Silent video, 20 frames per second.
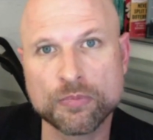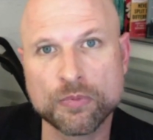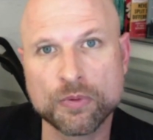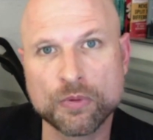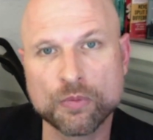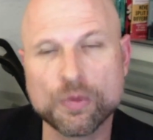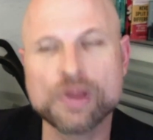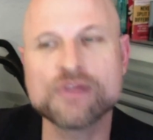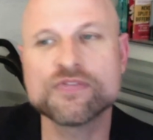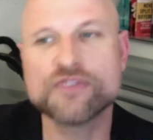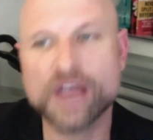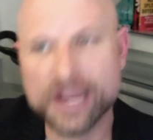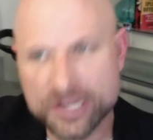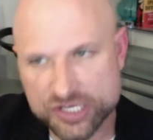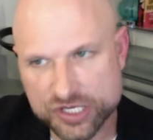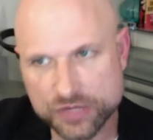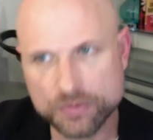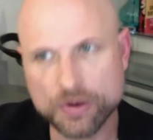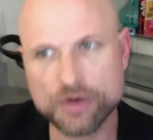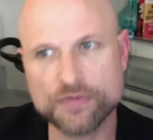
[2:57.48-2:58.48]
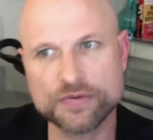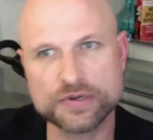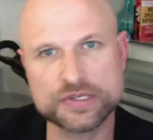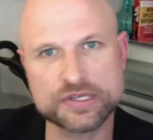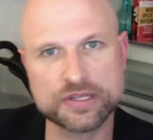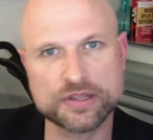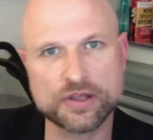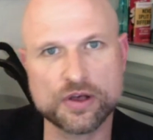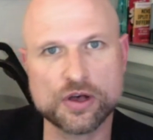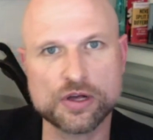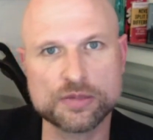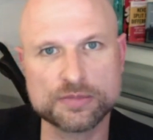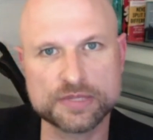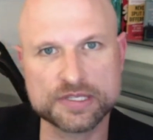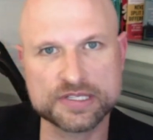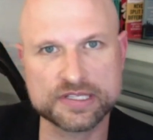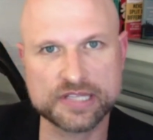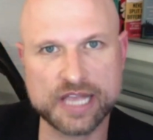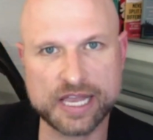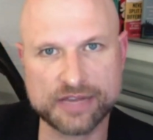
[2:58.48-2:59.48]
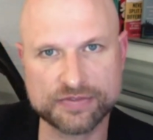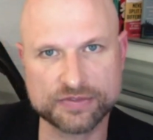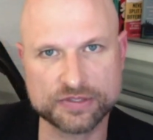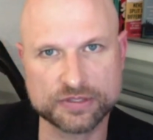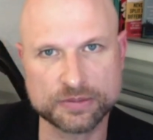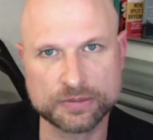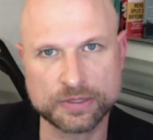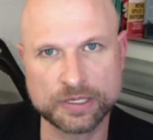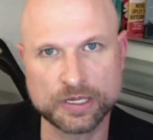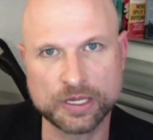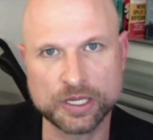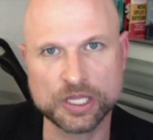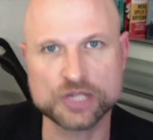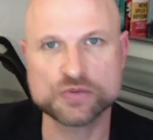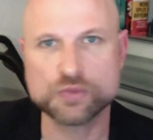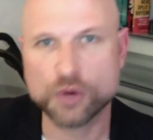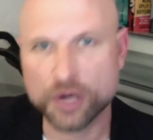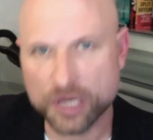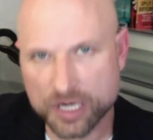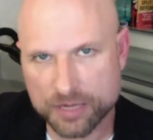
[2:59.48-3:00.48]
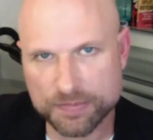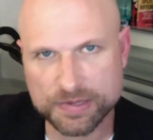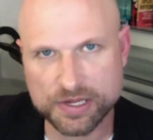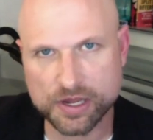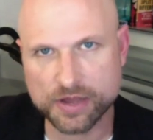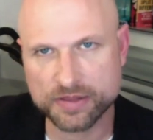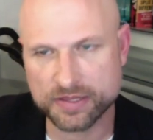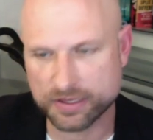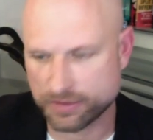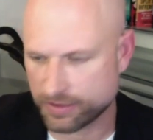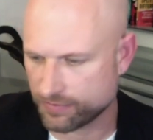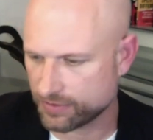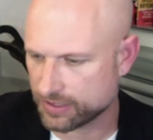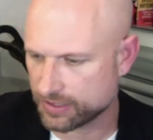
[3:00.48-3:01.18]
we invite you over to the homeless left because we're going to be on there every